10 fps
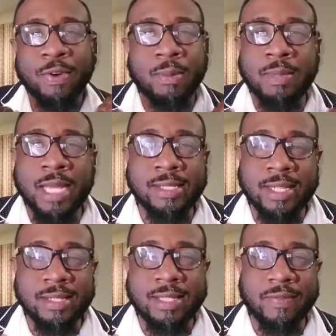from
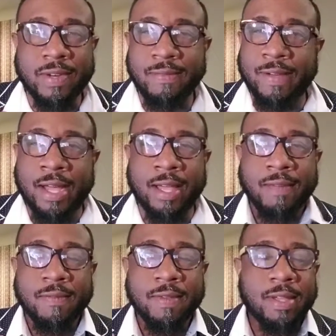
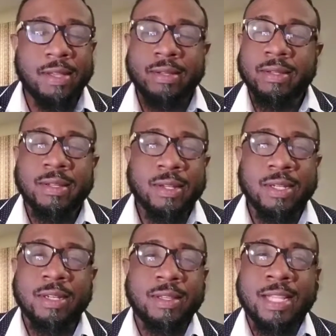1975.
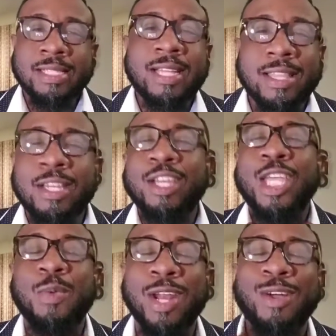That's not the look
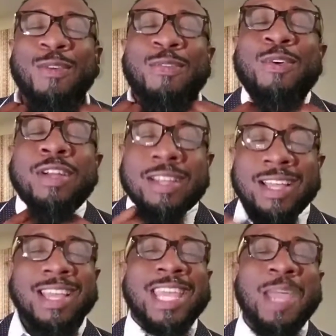you want to go for.
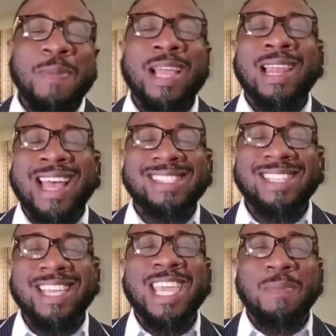Keep it
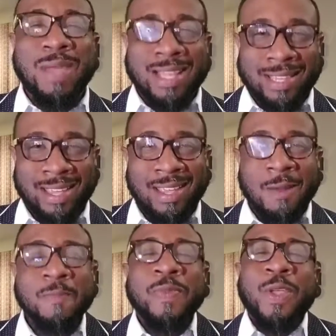classy. Keep it
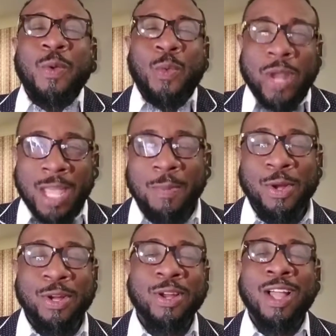clean. Keep
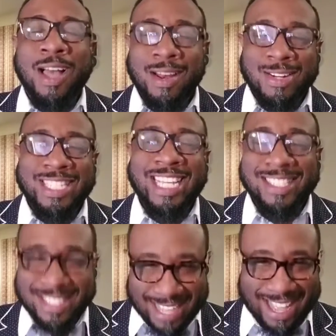your collars
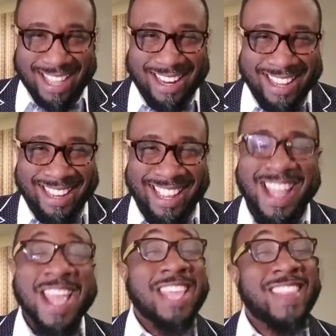inside.
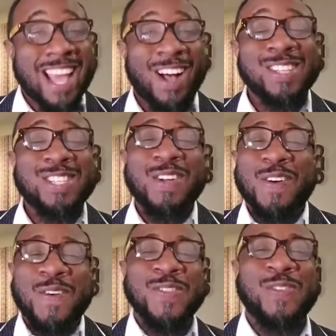And that also
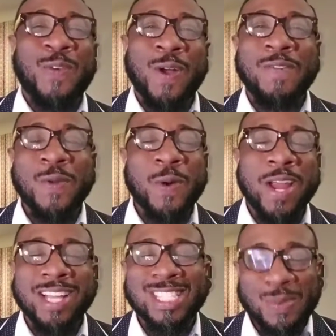goes for if you're
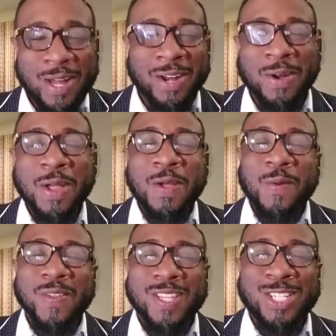wearing a sweater
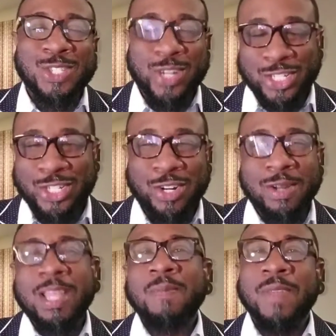with a dress
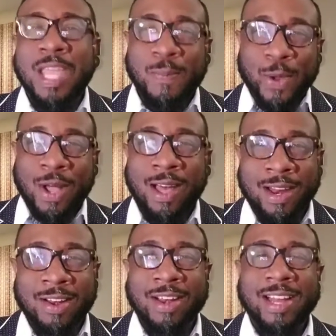shirt, keep your
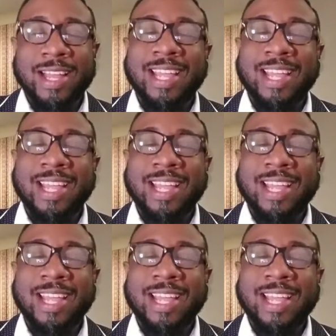collar